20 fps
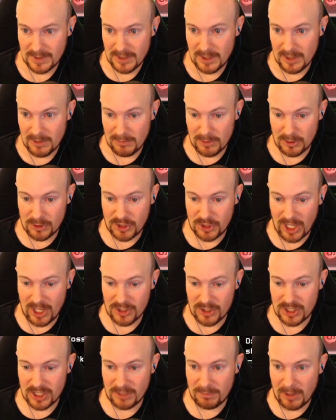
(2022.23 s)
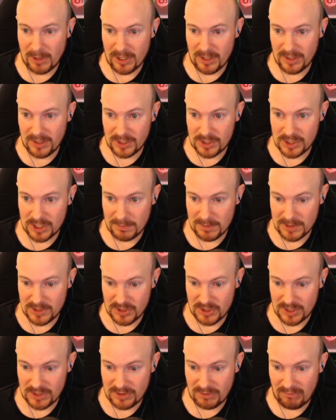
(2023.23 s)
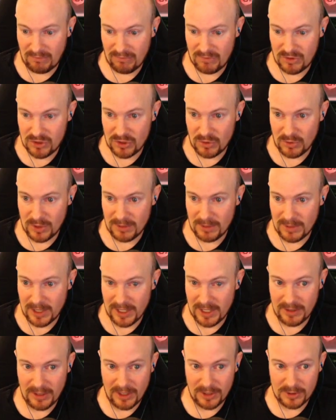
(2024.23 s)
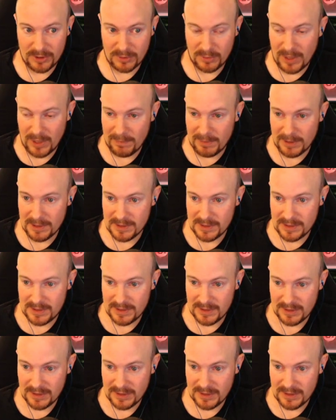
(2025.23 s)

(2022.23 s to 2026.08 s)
Most challenging part of this ship is just shooting my other weapons